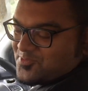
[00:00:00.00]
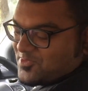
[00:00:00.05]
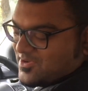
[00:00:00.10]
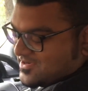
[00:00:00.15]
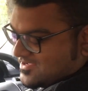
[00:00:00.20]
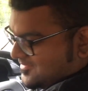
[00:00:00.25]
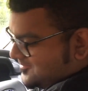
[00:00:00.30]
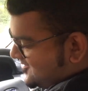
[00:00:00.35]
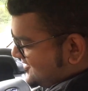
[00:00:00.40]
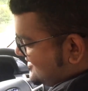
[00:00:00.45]

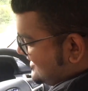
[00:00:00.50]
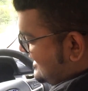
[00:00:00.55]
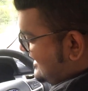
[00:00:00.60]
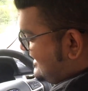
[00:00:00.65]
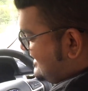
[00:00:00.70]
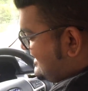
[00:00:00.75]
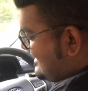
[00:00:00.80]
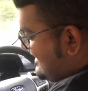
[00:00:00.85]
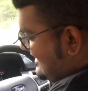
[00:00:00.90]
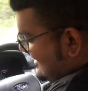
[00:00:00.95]
Welcome to
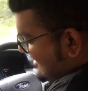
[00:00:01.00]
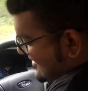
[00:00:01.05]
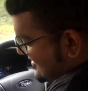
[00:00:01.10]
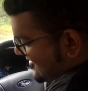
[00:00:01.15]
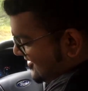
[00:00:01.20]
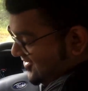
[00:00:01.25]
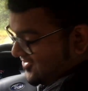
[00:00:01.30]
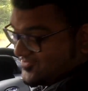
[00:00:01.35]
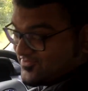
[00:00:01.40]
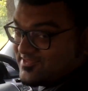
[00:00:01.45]
the interior
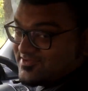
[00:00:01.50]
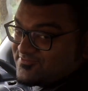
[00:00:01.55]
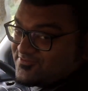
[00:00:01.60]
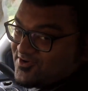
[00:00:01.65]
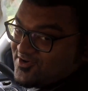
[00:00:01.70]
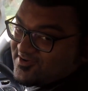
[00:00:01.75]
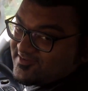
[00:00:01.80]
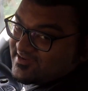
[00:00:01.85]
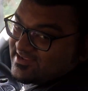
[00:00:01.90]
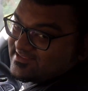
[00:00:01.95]
of the
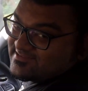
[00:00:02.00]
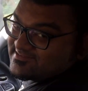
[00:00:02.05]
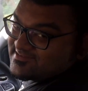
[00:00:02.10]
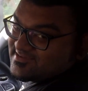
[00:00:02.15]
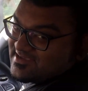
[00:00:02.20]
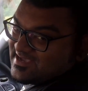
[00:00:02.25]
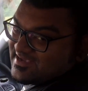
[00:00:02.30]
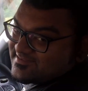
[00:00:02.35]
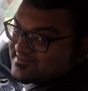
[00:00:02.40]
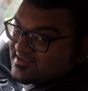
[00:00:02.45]
Ford
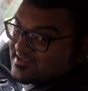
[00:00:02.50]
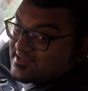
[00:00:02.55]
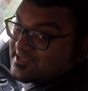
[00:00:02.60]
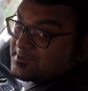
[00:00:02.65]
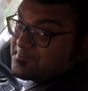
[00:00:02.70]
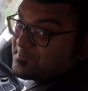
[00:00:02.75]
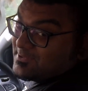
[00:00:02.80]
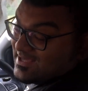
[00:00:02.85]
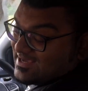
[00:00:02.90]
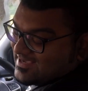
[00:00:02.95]
Ranger
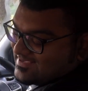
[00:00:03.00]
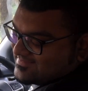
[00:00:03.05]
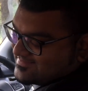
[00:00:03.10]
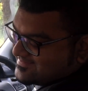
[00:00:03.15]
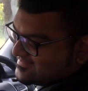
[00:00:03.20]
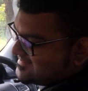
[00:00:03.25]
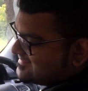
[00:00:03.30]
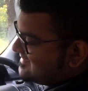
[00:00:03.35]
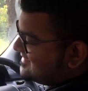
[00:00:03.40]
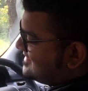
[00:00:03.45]
XLT
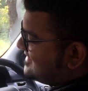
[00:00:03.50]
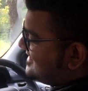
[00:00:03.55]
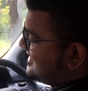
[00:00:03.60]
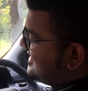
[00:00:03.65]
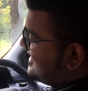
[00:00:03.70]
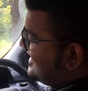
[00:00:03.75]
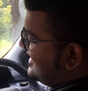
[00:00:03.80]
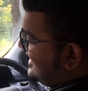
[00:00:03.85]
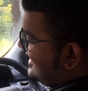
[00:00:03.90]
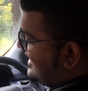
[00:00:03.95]
Plus,
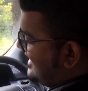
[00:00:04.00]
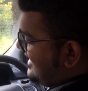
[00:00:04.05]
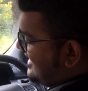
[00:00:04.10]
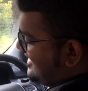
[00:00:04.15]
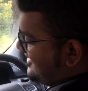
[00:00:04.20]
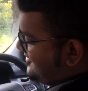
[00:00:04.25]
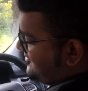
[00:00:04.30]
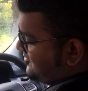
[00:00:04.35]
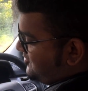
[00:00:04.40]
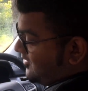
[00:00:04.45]

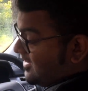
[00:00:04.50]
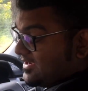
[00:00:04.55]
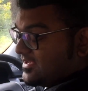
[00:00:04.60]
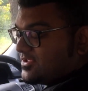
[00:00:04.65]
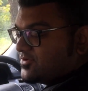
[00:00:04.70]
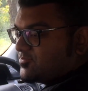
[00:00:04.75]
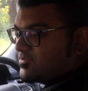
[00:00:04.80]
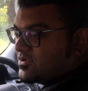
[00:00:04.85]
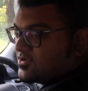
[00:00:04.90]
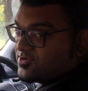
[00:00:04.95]
and
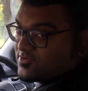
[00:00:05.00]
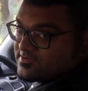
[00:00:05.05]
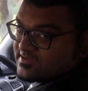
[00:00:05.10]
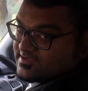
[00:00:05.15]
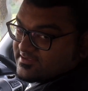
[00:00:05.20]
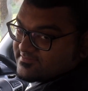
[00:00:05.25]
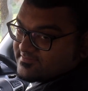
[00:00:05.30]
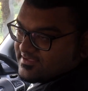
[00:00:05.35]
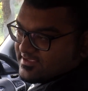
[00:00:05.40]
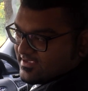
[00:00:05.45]
what you will
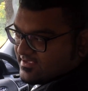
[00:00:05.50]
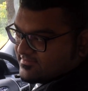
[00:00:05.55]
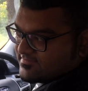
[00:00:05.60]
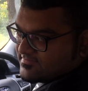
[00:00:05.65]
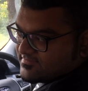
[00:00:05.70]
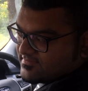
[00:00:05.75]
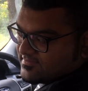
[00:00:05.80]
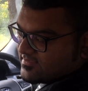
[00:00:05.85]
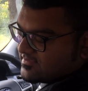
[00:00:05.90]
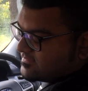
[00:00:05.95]
notice
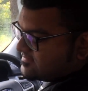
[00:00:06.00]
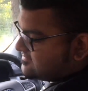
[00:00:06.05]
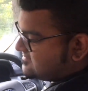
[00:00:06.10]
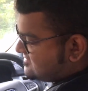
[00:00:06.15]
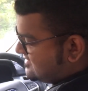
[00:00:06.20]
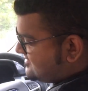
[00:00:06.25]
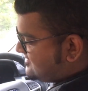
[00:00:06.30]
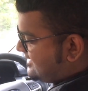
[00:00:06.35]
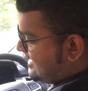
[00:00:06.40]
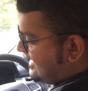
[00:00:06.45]
is,
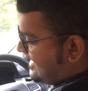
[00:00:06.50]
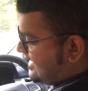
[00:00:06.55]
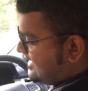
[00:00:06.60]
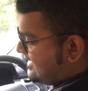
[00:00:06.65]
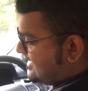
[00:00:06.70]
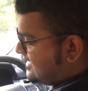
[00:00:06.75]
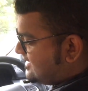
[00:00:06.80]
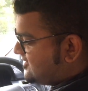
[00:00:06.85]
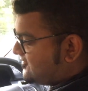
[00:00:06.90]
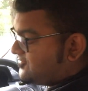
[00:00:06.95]
just like
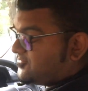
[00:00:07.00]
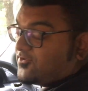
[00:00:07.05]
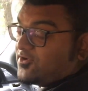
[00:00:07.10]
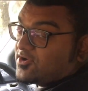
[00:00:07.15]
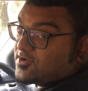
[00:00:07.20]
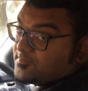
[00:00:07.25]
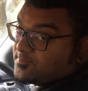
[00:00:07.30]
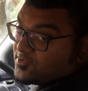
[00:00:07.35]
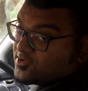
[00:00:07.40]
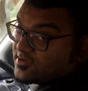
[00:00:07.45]
any other
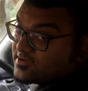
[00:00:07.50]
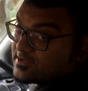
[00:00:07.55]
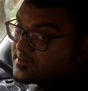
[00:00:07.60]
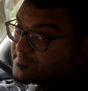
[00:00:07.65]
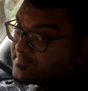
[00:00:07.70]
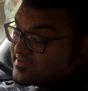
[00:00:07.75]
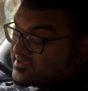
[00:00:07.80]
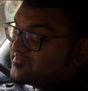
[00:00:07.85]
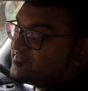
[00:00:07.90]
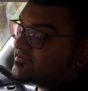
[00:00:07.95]
Ford
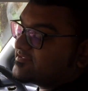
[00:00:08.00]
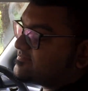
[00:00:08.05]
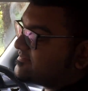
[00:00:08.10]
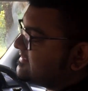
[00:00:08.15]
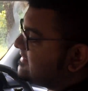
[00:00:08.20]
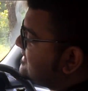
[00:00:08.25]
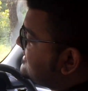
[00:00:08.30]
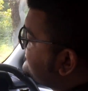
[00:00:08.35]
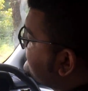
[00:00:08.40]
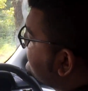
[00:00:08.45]
model
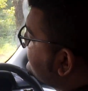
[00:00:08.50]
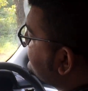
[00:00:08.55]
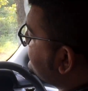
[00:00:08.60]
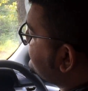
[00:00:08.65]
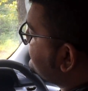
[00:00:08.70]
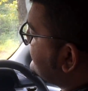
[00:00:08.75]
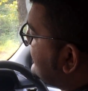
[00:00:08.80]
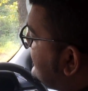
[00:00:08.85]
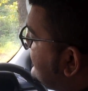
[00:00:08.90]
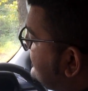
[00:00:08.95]
previously,
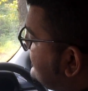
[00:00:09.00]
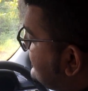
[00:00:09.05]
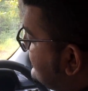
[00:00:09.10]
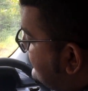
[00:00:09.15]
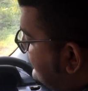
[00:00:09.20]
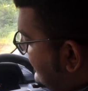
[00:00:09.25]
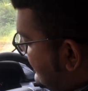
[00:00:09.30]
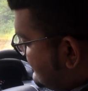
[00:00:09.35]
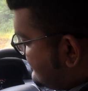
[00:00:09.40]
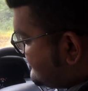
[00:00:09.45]
the
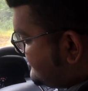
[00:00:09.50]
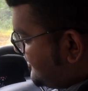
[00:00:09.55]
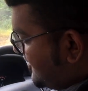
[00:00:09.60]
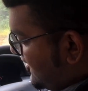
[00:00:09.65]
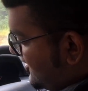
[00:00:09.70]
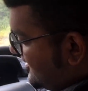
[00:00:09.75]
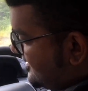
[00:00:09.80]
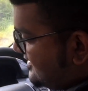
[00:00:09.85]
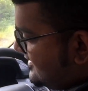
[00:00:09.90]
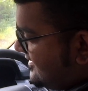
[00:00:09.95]

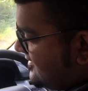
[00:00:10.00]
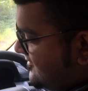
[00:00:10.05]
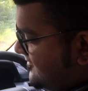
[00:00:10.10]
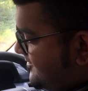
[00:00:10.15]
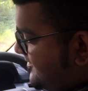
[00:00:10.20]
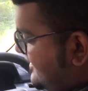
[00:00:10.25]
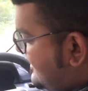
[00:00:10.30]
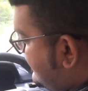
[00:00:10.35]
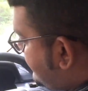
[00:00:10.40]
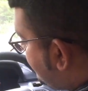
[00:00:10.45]
dashboard
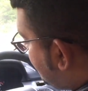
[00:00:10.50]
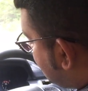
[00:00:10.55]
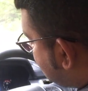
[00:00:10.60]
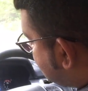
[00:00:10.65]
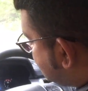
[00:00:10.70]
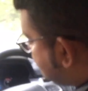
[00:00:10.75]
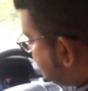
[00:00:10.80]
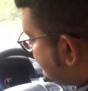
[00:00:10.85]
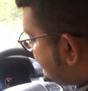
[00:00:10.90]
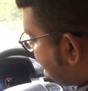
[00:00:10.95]
is pretty
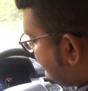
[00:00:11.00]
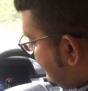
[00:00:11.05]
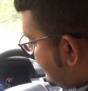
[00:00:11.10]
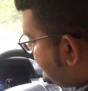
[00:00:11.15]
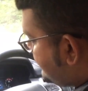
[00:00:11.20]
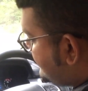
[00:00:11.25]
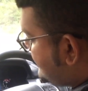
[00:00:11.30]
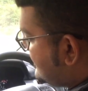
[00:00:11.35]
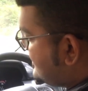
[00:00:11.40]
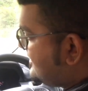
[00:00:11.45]
much the
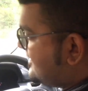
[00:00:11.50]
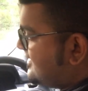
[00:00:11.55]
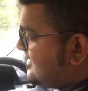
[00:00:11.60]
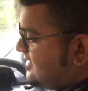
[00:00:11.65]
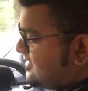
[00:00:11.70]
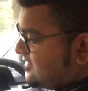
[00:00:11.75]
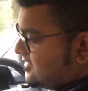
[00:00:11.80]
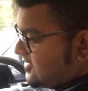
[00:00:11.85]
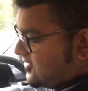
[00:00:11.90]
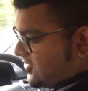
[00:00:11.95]
same.
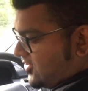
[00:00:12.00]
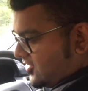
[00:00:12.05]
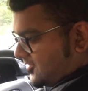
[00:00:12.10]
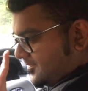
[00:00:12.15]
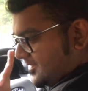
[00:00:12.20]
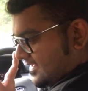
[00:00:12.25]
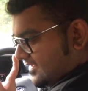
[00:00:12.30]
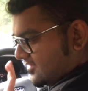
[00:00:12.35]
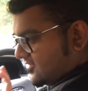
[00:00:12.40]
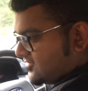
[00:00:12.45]
The
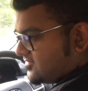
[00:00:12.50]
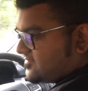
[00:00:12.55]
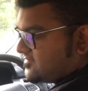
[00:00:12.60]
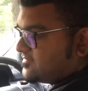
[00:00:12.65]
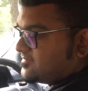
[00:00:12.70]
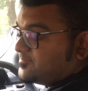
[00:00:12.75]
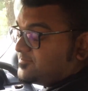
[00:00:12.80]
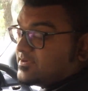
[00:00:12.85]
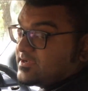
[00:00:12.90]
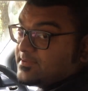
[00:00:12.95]
cockpit
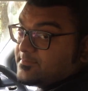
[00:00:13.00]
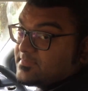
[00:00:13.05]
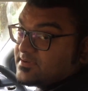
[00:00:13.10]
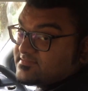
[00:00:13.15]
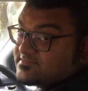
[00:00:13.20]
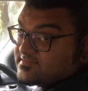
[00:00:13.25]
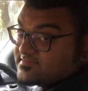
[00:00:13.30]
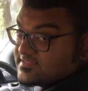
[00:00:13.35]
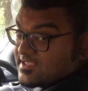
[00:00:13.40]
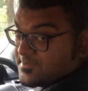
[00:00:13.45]
looks pretty
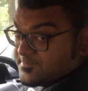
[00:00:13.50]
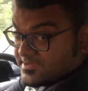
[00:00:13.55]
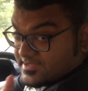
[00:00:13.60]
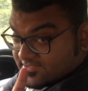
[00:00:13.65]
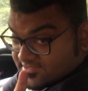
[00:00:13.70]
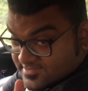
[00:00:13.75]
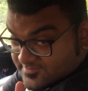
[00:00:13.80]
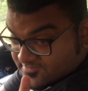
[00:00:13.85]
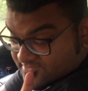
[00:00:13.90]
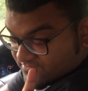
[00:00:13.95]
much the same
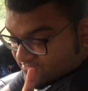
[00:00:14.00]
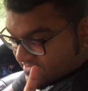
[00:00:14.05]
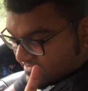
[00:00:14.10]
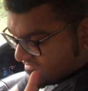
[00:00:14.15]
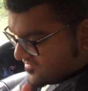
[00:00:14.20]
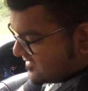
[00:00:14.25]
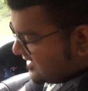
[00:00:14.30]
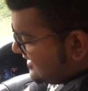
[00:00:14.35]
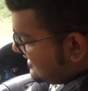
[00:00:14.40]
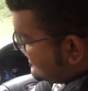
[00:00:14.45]
in terms of
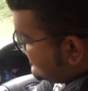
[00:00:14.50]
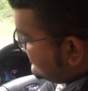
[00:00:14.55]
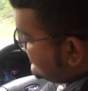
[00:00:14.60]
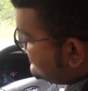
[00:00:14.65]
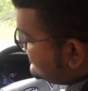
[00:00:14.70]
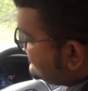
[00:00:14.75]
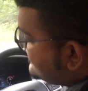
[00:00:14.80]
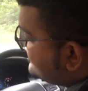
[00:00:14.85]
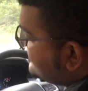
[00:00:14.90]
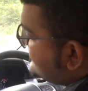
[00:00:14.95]

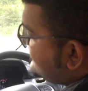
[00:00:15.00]
design,